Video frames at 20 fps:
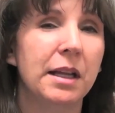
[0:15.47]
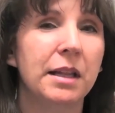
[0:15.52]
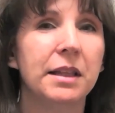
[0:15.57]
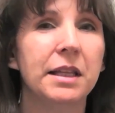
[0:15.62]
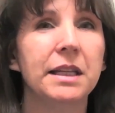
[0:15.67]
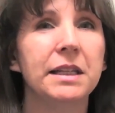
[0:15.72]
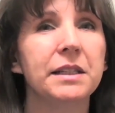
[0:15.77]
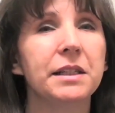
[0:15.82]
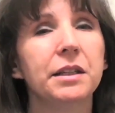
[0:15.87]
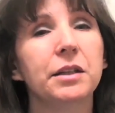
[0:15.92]

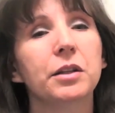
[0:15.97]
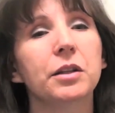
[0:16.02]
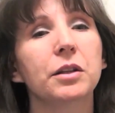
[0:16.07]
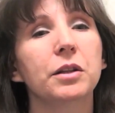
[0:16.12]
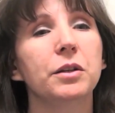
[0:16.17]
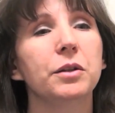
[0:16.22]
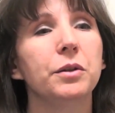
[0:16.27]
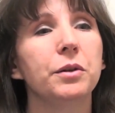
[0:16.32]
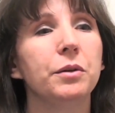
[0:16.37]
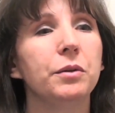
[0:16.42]
These
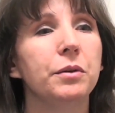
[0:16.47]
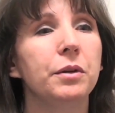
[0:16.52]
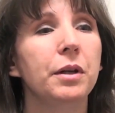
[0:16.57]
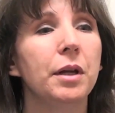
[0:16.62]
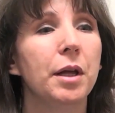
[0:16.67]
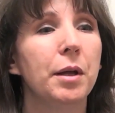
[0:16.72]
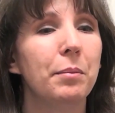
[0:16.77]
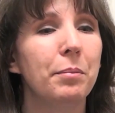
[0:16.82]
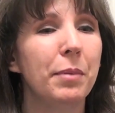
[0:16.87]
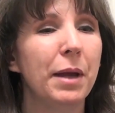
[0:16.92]
include
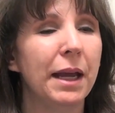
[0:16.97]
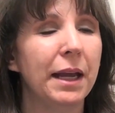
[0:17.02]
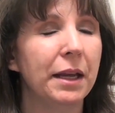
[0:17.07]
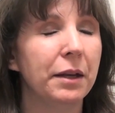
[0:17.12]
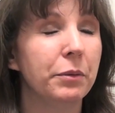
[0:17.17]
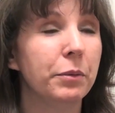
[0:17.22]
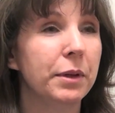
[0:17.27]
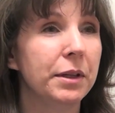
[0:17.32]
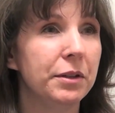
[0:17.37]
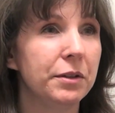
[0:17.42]

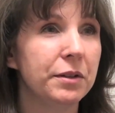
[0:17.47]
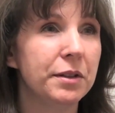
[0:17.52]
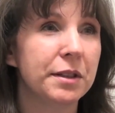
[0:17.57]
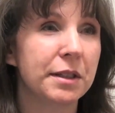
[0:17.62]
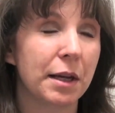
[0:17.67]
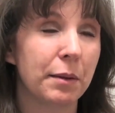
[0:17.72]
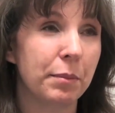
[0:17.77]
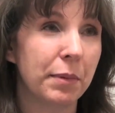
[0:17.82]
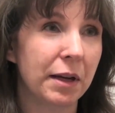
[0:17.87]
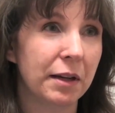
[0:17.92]
pain when you
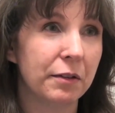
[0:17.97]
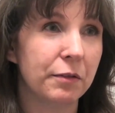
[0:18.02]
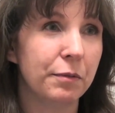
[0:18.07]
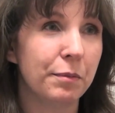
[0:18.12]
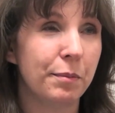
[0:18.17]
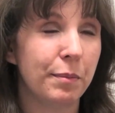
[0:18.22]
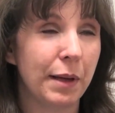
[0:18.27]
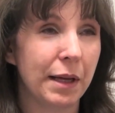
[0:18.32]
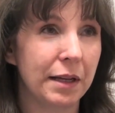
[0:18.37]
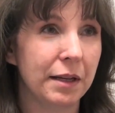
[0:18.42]
step out
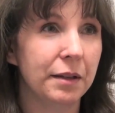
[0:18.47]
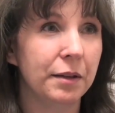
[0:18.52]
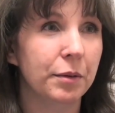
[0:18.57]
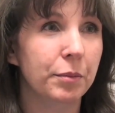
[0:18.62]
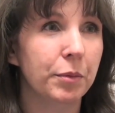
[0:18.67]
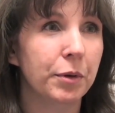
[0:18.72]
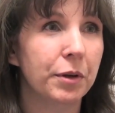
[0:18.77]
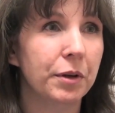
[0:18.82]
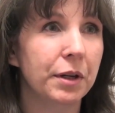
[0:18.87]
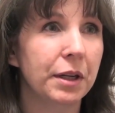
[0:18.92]
of bed in the
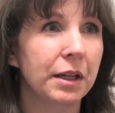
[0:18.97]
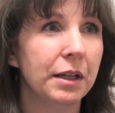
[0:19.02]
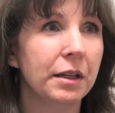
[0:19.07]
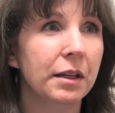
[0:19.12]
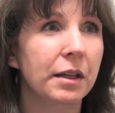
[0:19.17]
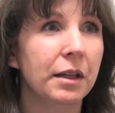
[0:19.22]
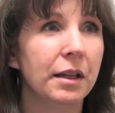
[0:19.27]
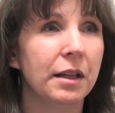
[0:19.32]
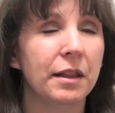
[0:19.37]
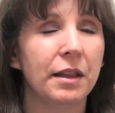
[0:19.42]
morning.
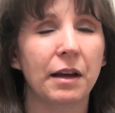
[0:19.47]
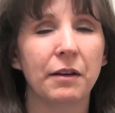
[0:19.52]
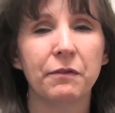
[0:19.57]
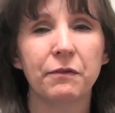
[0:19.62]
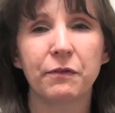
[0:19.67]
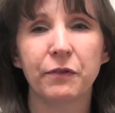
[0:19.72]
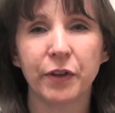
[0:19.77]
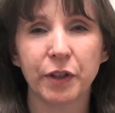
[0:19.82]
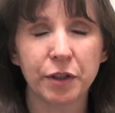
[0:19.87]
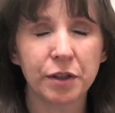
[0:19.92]
That
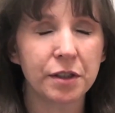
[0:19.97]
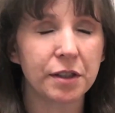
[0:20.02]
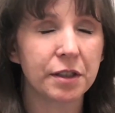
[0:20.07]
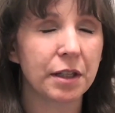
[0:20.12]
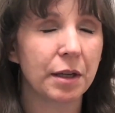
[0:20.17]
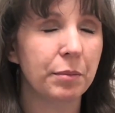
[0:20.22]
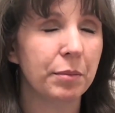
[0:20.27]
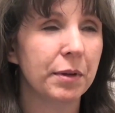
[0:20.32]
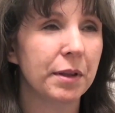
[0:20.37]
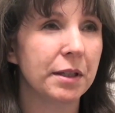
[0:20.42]
first
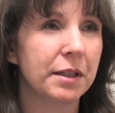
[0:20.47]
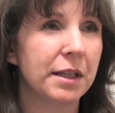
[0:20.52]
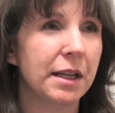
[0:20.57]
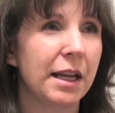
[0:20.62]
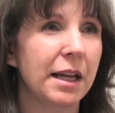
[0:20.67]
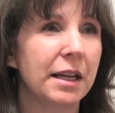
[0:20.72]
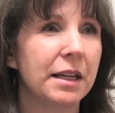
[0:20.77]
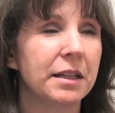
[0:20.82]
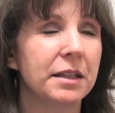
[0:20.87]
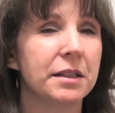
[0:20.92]
step of the
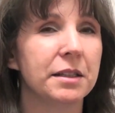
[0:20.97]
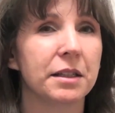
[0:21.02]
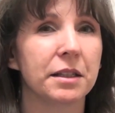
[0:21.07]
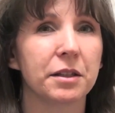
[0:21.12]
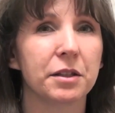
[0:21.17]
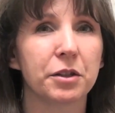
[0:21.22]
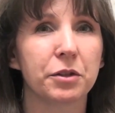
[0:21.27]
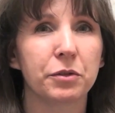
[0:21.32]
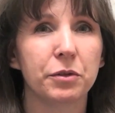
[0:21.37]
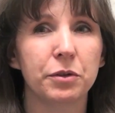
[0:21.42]
day is
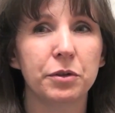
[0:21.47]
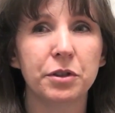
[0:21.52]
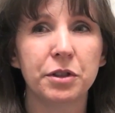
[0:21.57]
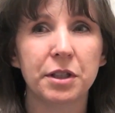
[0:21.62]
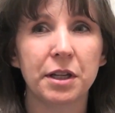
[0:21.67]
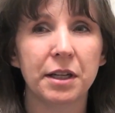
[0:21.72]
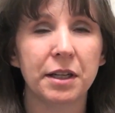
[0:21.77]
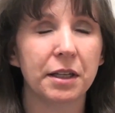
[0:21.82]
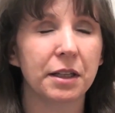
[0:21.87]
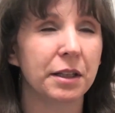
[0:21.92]

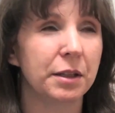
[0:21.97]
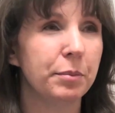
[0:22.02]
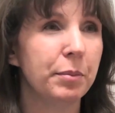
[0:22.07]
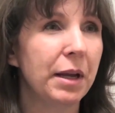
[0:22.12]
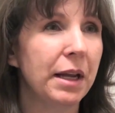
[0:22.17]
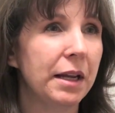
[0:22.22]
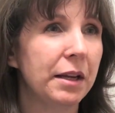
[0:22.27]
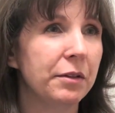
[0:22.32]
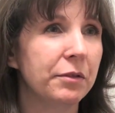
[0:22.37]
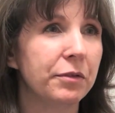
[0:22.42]
excruciatingly
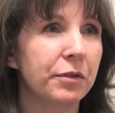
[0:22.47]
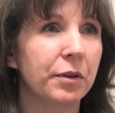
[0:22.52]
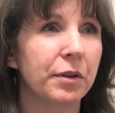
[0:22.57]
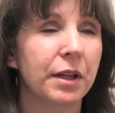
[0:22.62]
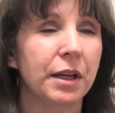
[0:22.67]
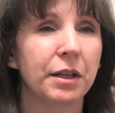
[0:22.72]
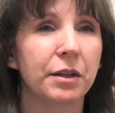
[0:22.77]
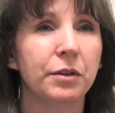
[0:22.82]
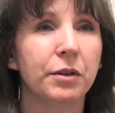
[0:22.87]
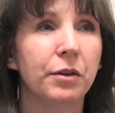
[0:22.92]
painful
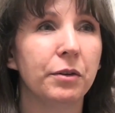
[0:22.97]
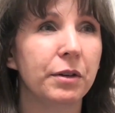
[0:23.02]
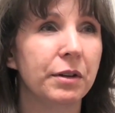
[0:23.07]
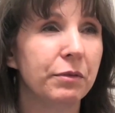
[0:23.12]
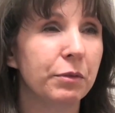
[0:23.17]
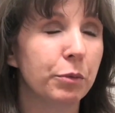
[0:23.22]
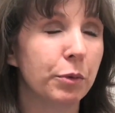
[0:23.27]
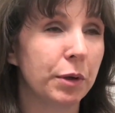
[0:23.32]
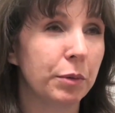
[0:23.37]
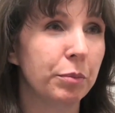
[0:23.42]
that you don't
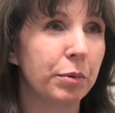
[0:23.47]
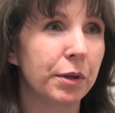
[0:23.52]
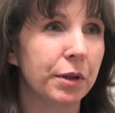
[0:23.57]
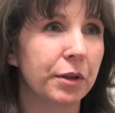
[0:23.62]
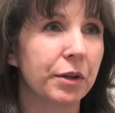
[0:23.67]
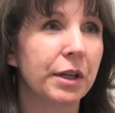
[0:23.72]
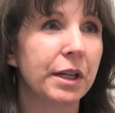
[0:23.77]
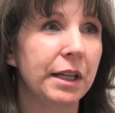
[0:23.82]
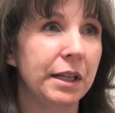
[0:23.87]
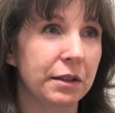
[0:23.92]
even want to put
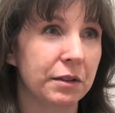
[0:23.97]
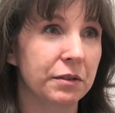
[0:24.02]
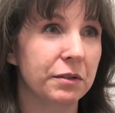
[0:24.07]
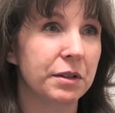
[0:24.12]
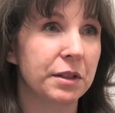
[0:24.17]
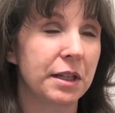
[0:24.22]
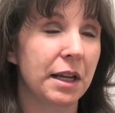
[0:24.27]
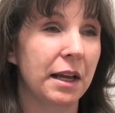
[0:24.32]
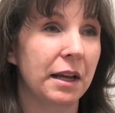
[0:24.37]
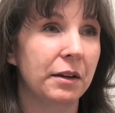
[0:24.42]
your
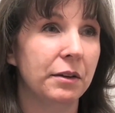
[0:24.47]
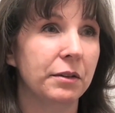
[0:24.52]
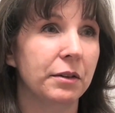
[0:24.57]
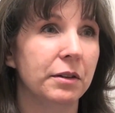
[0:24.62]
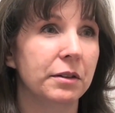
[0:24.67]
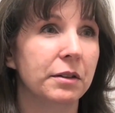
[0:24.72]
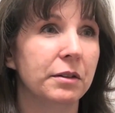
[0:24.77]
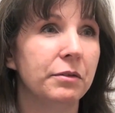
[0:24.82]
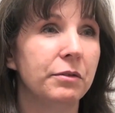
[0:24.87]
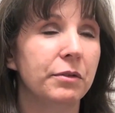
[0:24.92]
heels down
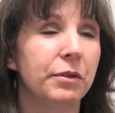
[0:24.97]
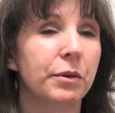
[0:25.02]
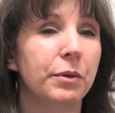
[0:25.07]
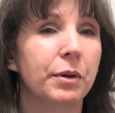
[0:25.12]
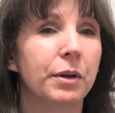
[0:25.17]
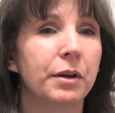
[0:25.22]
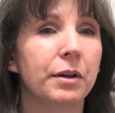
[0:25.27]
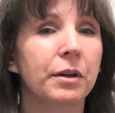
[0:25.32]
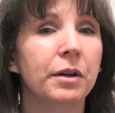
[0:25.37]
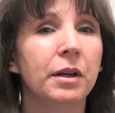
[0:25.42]
on the
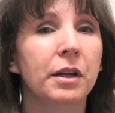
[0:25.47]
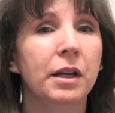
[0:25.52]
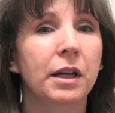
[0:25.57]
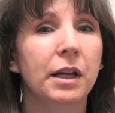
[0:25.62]
floor.